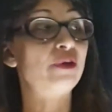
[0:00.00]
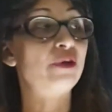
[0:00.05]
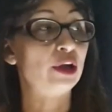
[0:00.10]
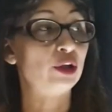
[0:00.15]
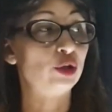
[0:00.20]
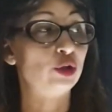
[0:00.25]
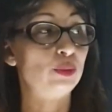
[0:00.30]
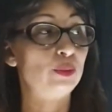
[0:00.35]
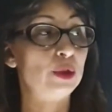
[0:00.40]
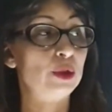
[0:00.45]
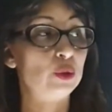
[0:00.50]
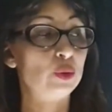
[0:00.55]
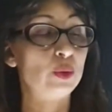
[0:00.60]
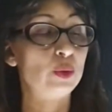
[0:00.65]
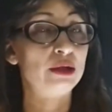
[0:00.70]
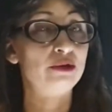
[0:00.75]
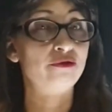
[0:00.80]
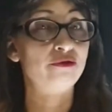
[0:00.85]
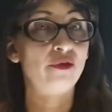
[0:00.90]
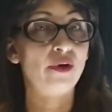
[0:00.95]
factor
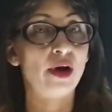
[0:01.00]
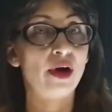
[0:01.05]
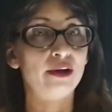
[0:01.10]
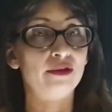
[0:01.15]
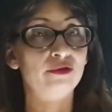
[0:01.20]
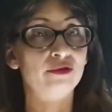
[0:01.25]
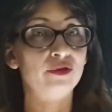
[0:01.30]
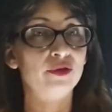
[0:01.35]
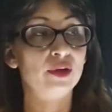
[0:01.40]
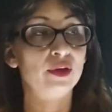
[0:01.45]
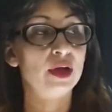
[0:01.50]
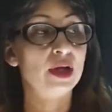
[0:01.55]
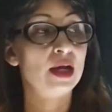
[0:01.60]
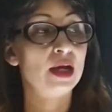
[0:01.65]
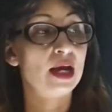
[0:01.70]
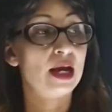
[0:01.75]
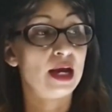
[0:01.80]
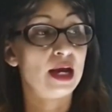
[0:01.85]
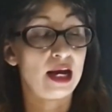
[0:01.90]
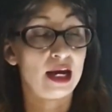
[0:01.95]
between 5
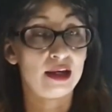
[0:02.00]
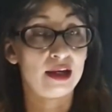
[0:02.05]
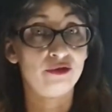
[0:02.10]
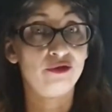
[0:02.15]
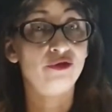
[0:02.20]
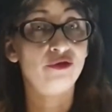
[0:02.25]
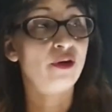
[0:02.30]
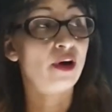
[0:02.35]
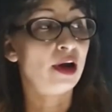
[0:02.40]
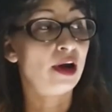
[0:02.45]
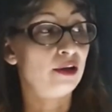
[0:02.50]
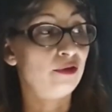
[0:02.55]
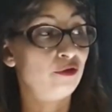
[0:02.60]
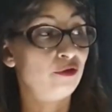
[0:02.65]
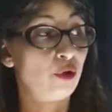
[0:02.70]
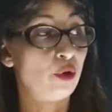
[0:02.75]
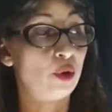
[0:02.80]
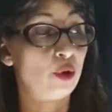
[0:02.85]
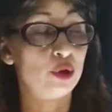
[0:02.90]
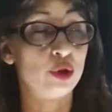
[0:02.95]
and 5
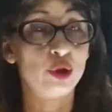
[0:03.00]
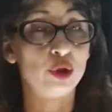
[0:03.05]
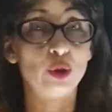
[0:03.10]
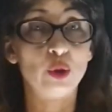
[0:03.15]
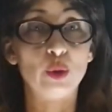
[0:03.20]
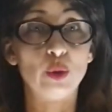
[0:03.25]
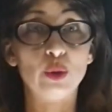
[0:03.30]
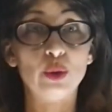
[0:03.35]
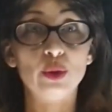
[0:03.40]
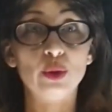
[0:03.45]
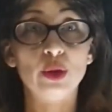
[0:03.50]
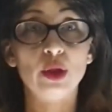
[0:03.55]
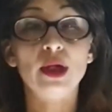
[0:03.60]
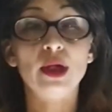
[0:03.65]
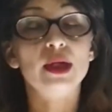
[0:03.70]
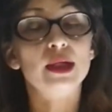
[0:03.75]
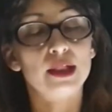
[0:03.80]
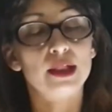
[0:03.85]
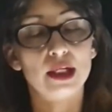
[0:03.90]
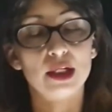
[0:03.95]
or 2?
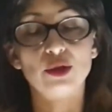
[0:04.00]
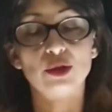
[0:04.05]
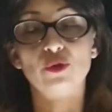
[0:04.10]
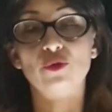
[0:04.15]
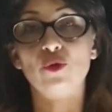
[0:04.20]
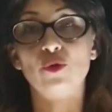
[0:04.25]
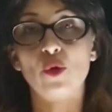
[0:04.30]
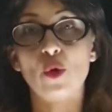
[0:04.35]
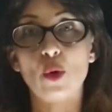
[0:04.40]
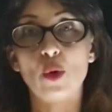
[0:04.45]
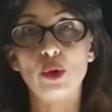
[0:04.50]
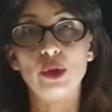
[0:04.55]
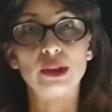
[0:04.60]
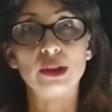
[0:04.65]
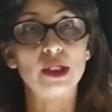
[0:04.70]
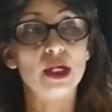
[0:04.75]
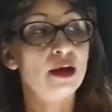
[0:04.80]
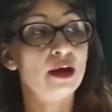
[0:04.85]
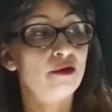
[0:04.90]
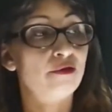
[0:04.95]
Yes, of course.
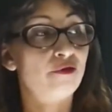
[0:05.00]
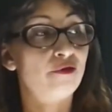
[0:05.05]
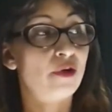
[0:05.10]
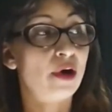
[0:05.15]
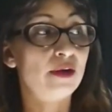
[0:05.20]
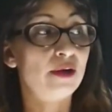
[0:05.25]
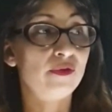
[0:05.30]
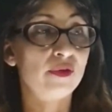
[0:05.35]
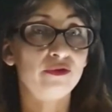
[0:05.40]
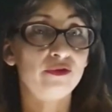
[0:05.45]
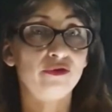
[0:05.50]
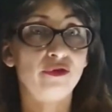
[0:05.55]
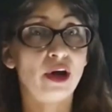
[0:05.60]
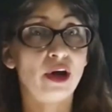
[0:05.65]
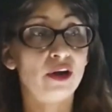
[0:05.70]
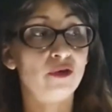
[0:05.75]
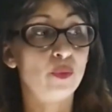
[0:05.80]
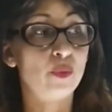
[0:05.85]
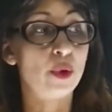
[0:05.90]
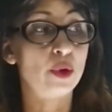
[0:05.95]
5 and
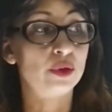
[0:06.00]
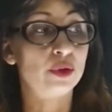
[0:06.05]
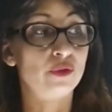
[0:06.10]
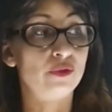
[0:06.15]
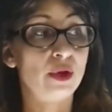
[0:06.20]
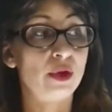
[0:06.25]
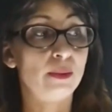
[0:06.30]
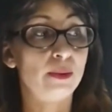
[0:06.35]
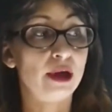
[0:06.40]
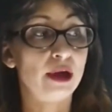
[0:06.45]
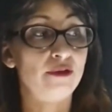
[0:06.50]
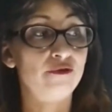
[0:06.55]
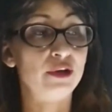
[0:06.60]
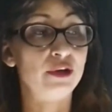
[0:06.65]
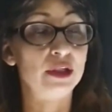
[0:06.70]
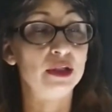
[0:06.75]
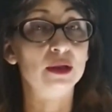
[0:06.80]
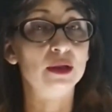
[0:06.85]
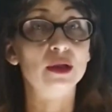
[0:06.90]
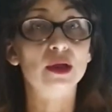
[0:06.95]
5, both of them
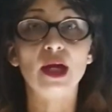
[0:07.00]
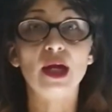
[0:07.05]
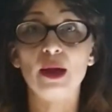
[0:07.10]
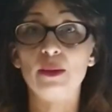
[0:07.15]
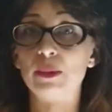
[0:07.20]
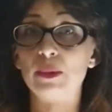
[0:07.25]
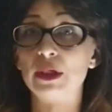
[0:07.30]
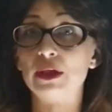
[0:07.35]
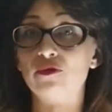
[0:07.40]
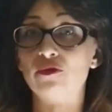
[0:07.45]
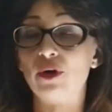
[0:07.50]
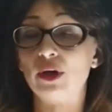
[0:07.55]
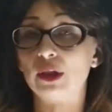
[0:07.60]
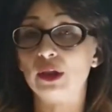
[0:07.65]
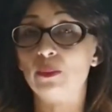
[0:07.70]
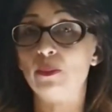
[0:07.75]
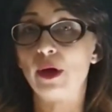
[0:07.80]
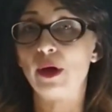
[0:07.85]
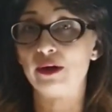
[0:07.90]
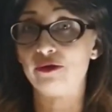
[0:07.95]
can be
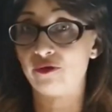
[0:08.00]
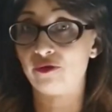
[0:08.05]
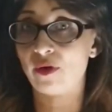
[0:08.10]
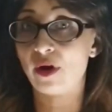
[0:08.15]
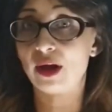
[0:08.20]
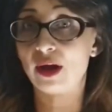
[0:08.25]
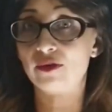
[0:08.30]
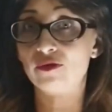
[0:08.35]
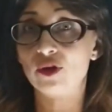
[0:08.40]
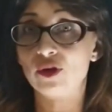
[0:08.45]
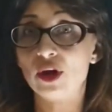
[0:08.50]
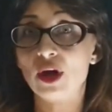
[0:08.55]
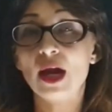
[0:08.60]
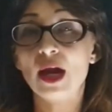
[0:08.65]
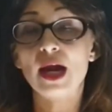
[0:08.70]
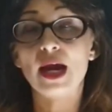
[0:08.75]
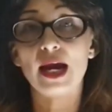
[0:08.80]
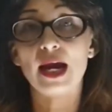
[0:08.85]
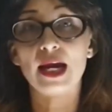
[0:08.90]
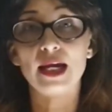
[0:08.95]
divided by 5,
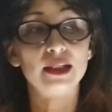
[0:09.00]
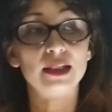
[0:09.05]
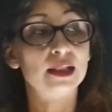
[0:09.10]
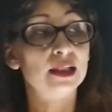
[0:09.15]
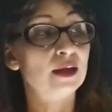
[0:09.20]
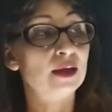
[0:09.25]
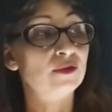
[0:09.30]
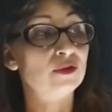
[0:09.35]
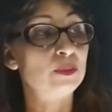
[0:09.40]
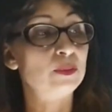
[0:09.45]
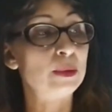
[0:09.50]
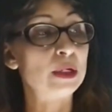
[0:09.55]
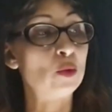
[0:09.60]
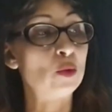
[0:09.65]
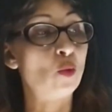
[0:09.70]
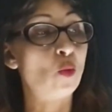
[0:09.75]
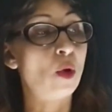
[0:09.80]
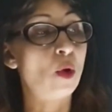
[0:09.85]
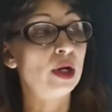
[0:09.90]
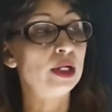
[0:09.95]
and it gives me
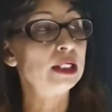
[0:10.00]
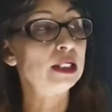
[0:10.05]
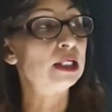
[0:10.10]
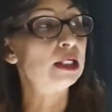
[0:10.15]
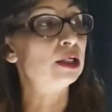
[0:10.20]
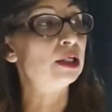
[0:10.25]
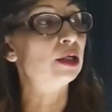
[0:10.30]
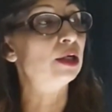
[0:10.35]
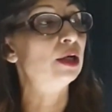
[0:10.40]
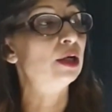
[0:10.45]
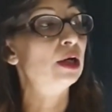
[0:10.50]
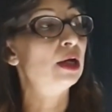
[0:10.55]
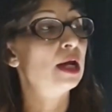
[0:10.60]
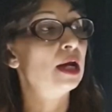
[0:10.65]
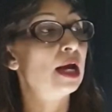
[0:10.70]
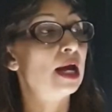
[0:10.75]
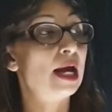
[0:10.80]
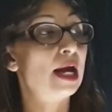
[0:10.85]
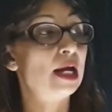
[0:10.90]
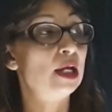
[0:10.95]
1 here
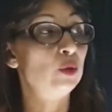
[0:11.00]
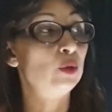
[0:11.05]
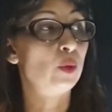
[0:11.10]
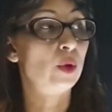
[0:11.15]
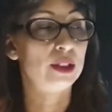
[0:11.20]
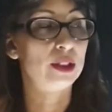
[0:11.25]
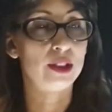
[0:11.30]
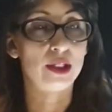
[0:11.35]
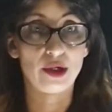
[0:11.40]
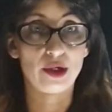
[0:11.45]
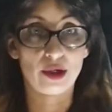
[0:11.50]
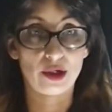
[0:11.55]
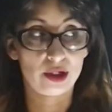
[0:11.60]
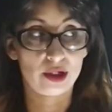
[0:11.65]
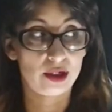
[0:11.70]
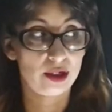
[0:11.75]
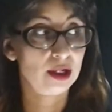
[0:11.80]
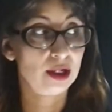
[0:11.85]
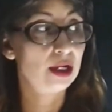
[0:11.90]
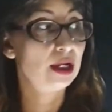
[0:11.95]
and 1 there.
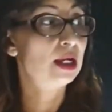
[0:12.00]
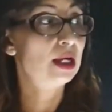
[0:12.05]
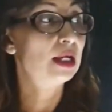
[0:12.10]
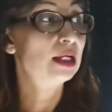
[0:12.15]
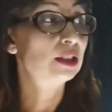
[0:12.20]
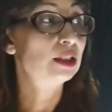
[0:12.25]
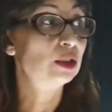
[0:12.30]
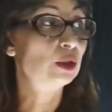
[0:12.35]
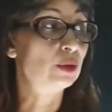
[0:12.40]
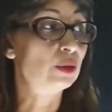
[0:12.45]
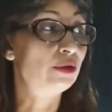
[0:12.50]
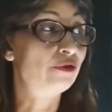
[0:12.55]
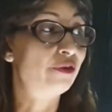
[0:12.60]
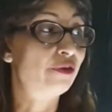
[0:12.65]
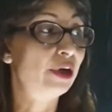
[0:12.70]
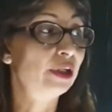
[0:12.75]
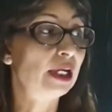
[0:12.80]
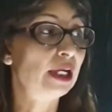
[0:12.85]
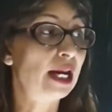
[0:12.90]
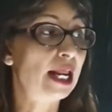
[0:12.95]
So the
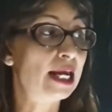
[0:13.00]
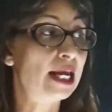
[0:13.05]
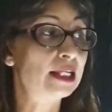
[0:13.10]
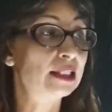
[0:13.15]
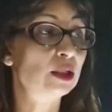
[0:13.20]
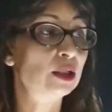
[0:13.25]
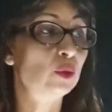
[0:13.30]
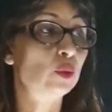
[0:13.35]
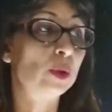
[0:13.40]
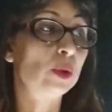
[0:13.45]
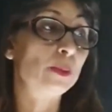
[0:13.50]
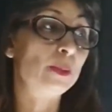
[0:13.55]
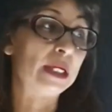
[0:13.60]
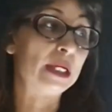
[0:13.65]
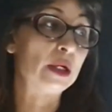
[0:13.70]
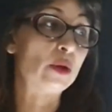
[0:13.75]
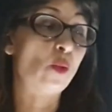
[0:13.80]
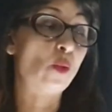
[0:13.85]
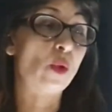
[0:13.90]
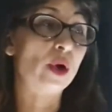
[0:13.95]
final answer will be
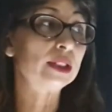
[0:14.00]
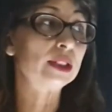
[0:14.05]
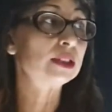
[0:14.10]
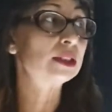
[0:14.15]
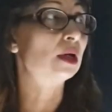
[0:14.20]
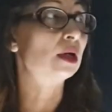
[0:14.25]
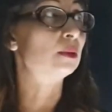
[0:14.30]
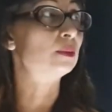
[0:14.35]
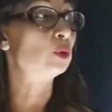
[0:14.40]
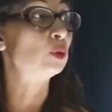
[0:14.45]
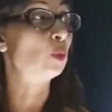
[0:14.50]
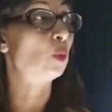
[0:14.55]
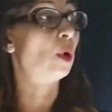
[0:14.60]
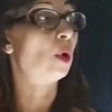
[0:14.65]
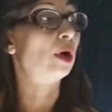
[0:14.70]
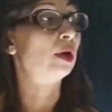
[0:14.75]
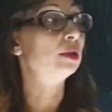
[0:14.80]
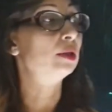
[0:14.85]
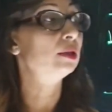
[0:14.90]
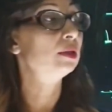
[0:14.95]
1 times
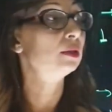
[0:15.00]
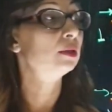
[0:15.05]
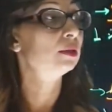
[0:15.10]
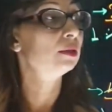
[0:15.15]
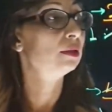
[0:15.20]
1